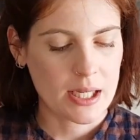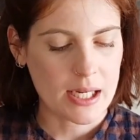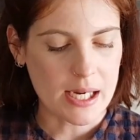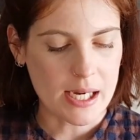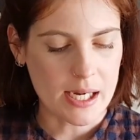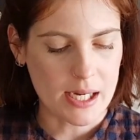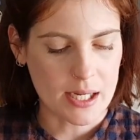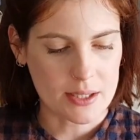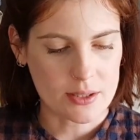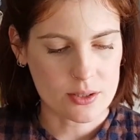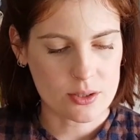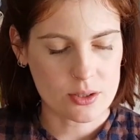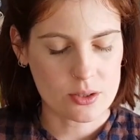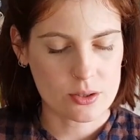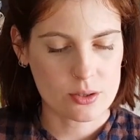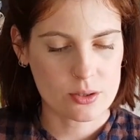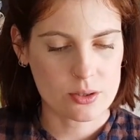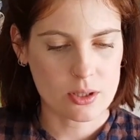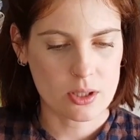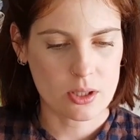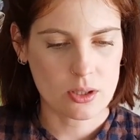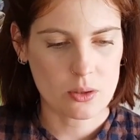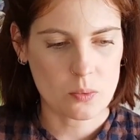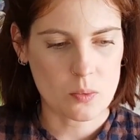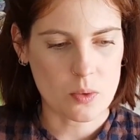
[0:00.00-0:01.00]
and
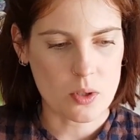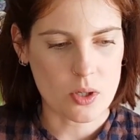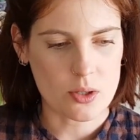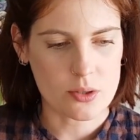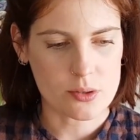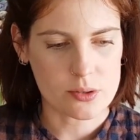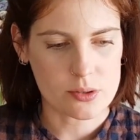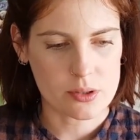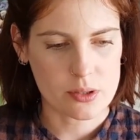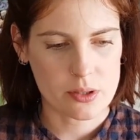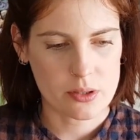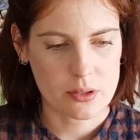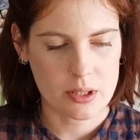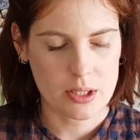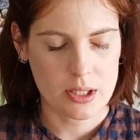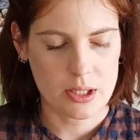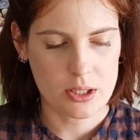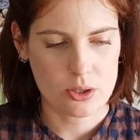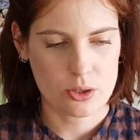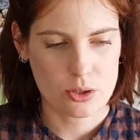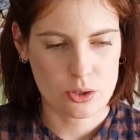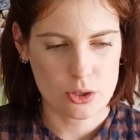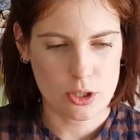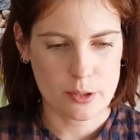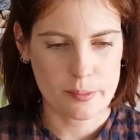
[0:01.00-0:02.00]
so was the
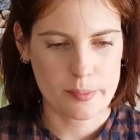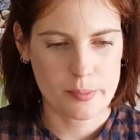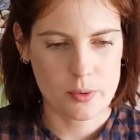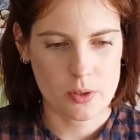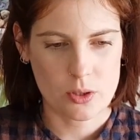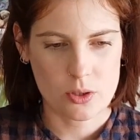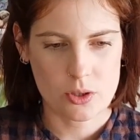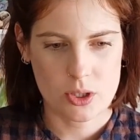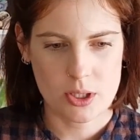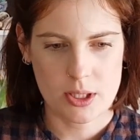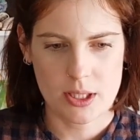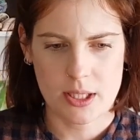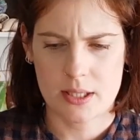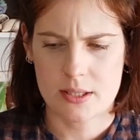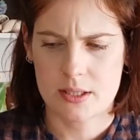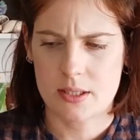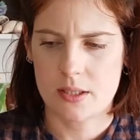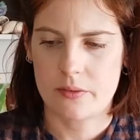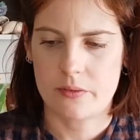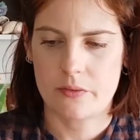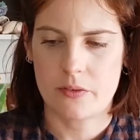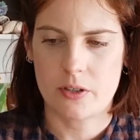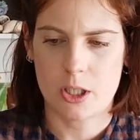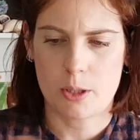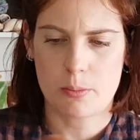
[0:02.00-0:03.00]
shop that she gets her
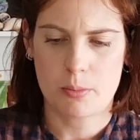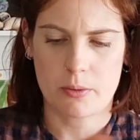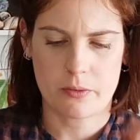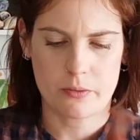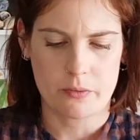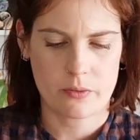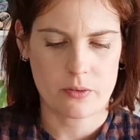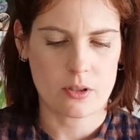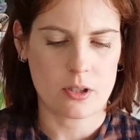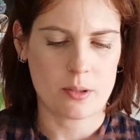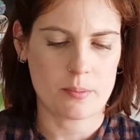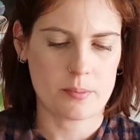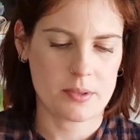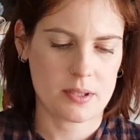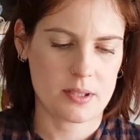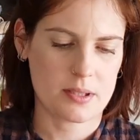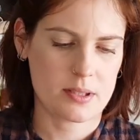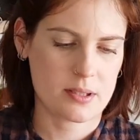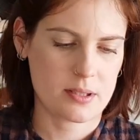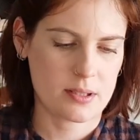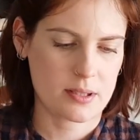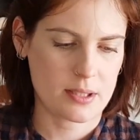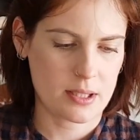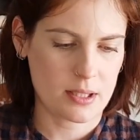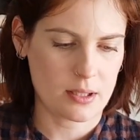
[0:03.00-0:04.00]
fibre from. Does
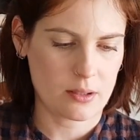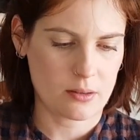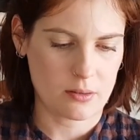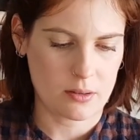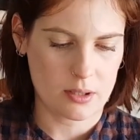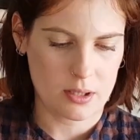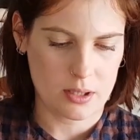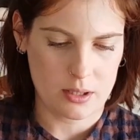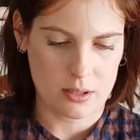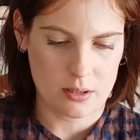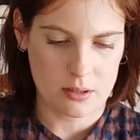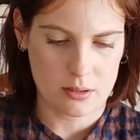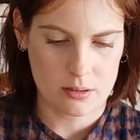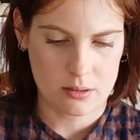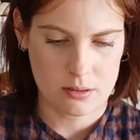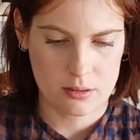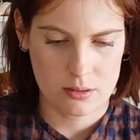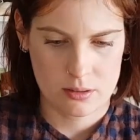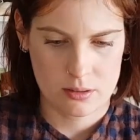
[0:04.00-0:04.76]
it say on here?